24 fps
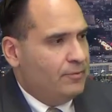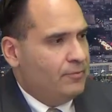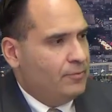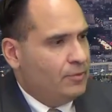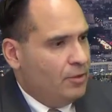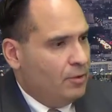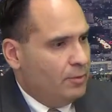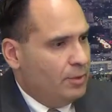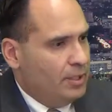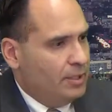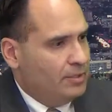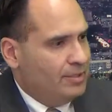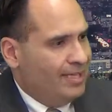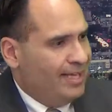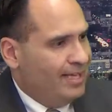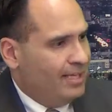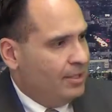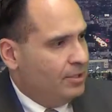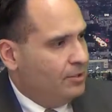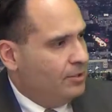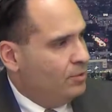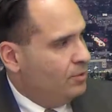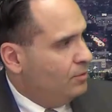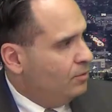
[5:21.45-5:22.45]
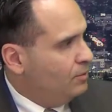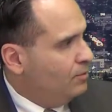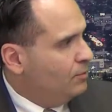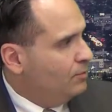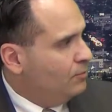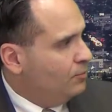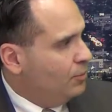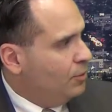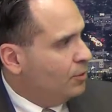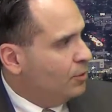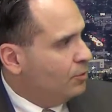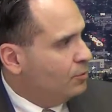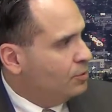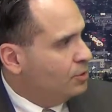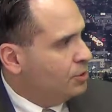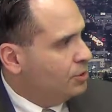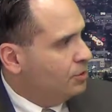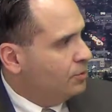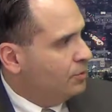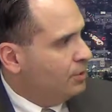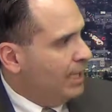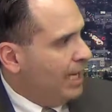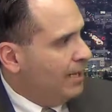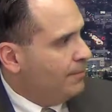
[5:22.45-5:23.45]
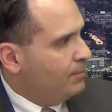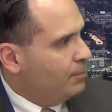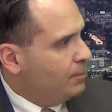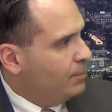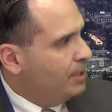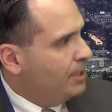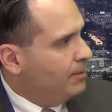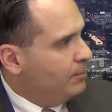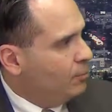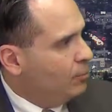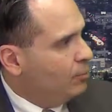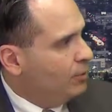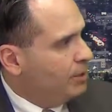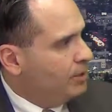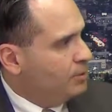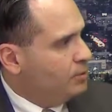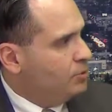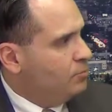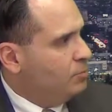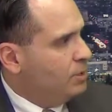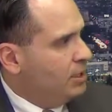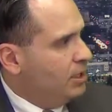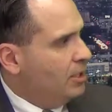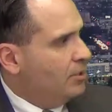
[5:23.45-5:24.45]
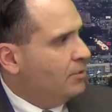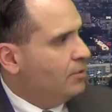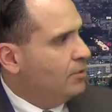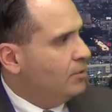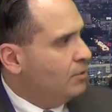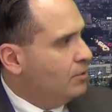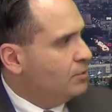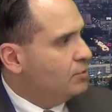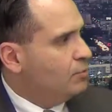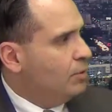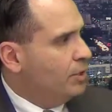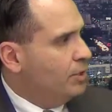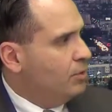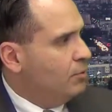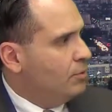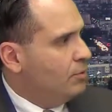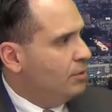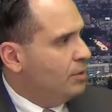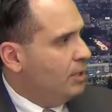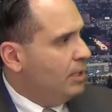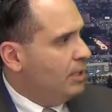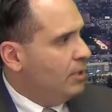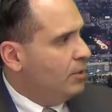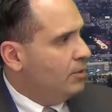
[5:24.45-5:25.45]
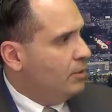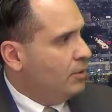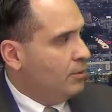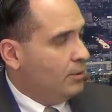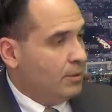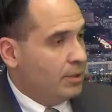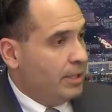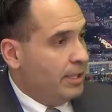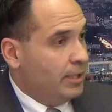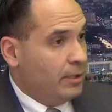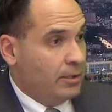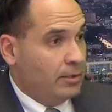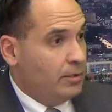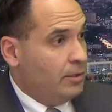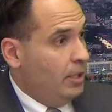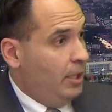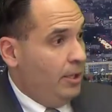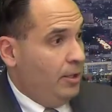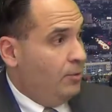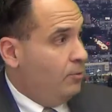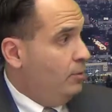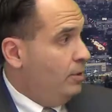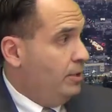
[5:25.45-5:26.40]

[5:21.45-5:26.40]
of going and take a nude photo shoot at Playboy. Did you meet other girls while you were there? They were like, I don't